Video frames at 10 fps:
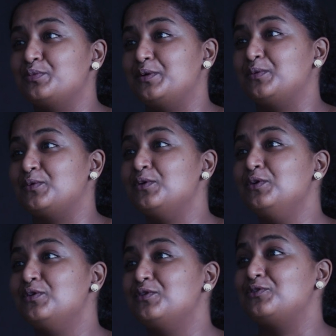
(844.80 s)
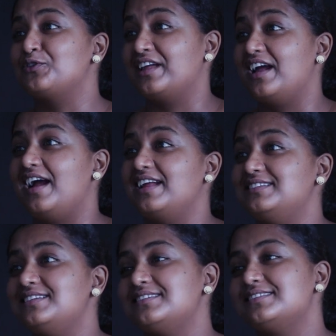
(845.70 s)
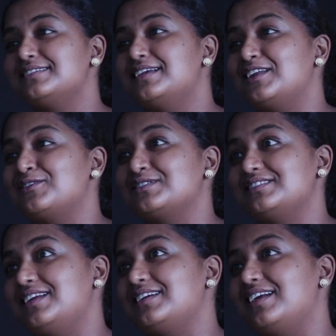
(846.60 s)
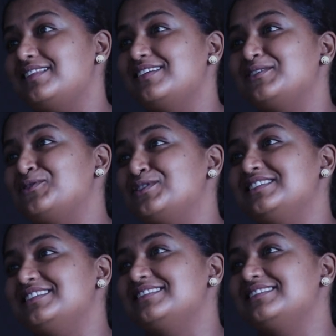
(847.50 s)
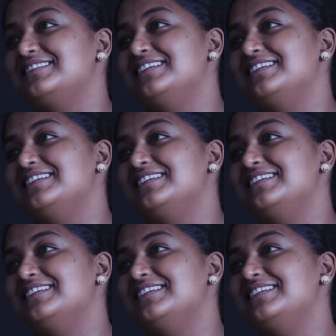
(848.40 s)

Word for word: people for their IDs. And I was like, I think 14.